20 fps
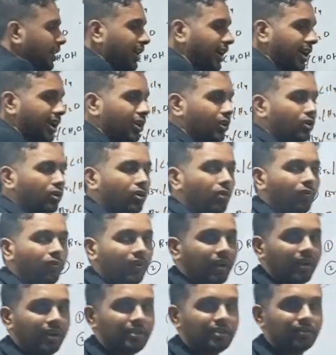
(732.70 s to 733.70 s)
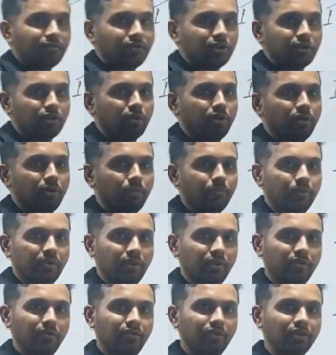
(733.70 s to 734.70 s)
electrophiles with lone
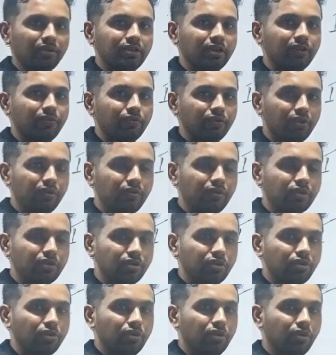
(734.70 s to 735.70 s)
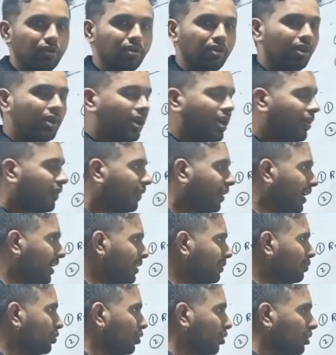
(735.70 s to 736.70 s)
pair. First of all, we should know
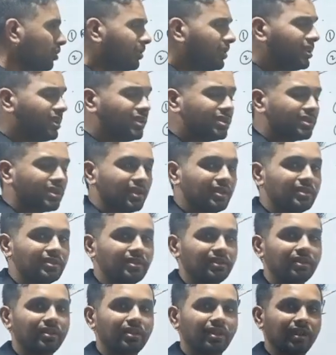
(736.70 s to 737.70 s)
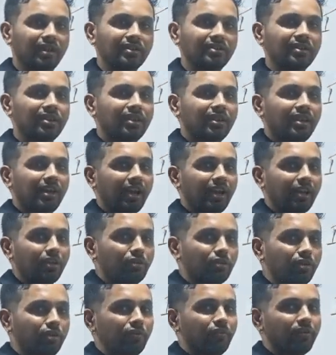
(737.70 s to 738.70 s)
why bromine is considered as
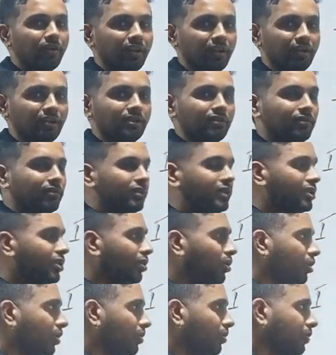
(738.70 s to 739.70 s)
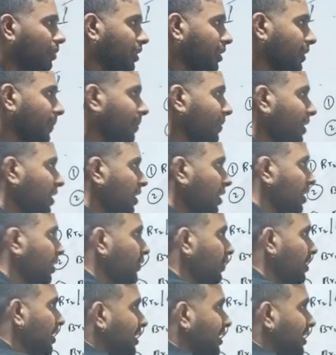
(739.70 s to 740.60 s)
electrophiles with lone pair. If we